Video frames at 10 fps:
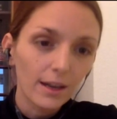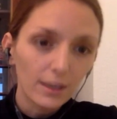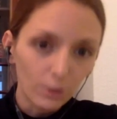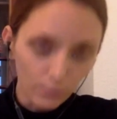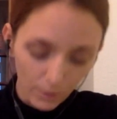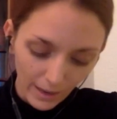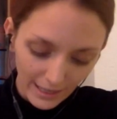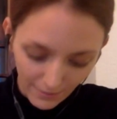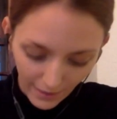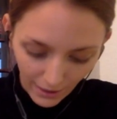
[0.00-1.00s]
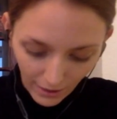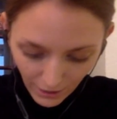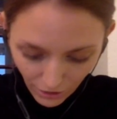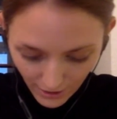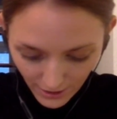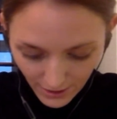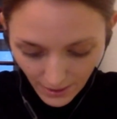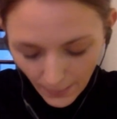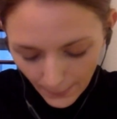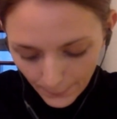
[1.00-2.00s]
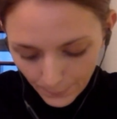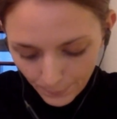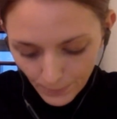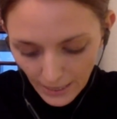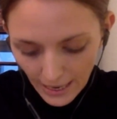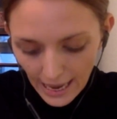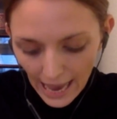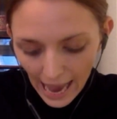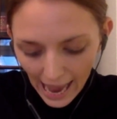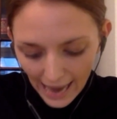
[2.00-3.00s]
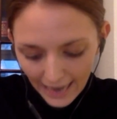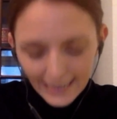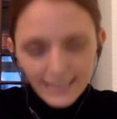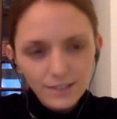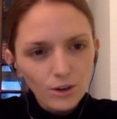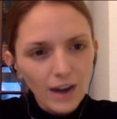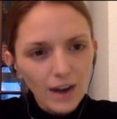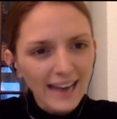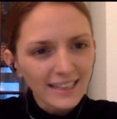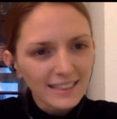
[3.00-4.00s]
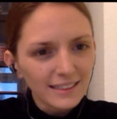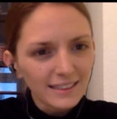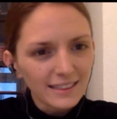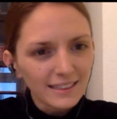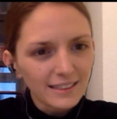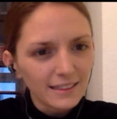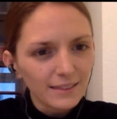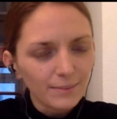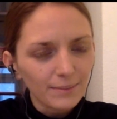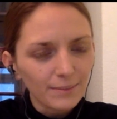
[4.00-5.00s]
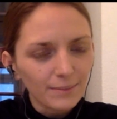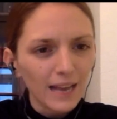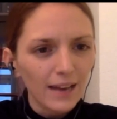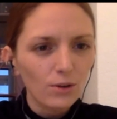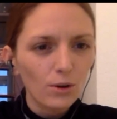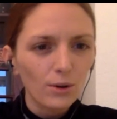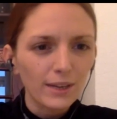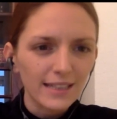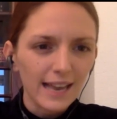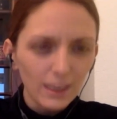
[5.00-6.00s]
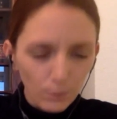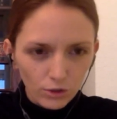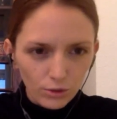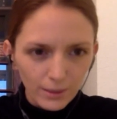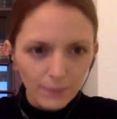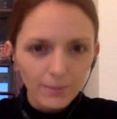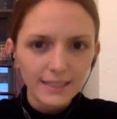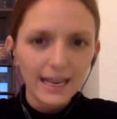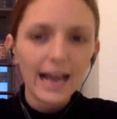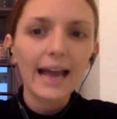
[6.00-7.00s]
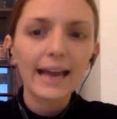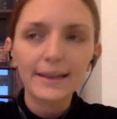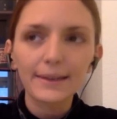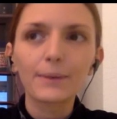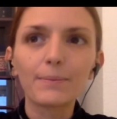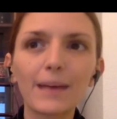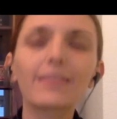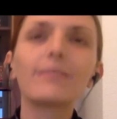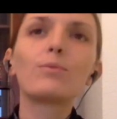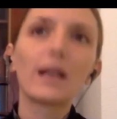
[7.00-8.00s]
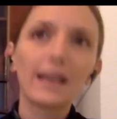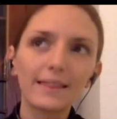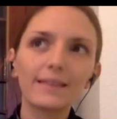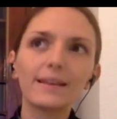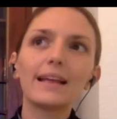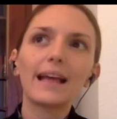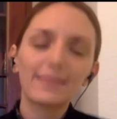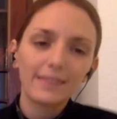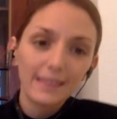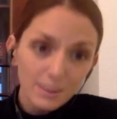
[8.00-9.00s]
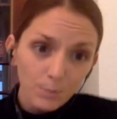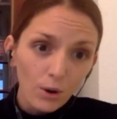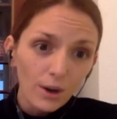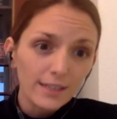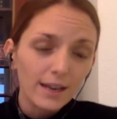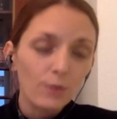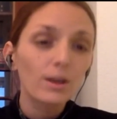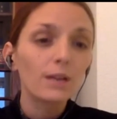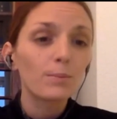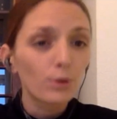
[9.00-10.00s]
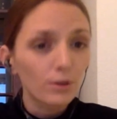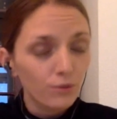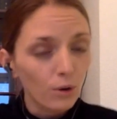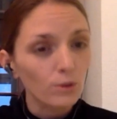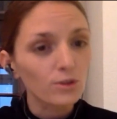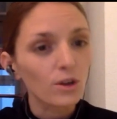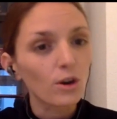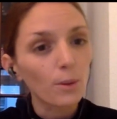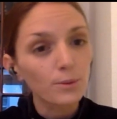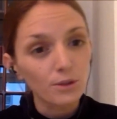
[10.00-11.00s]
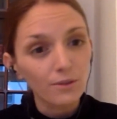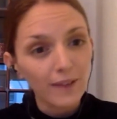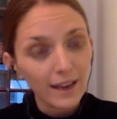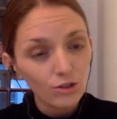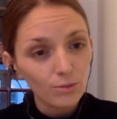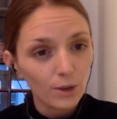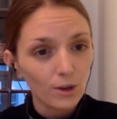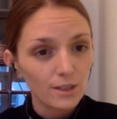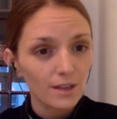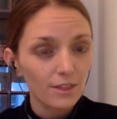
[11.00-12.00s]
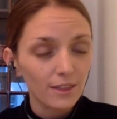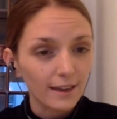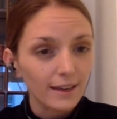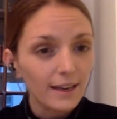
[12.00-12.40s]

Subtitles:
human rights violations. I interacted I don't know exactly what you mean, but I at this point I really put a focus on observation, because I think